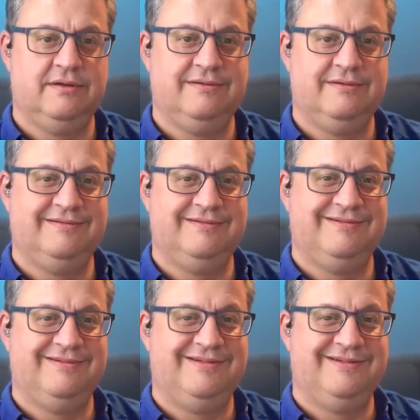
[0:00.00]

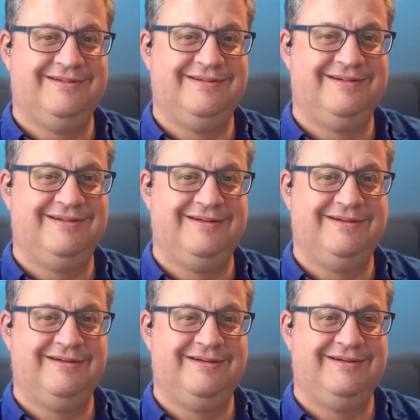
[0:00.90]

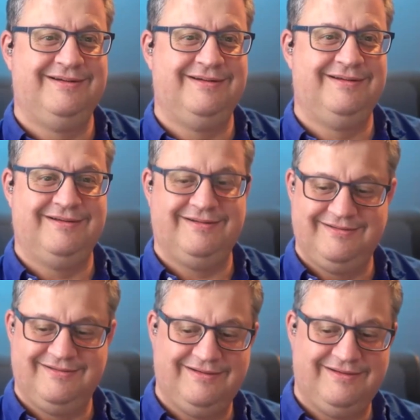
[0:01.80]

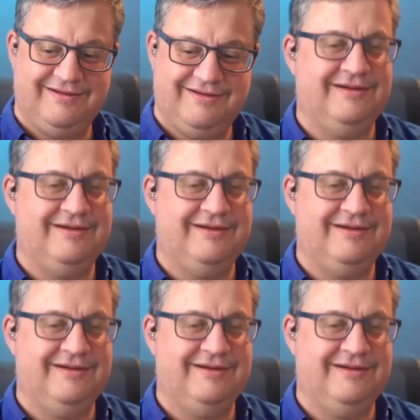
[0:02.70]
(no one is talking)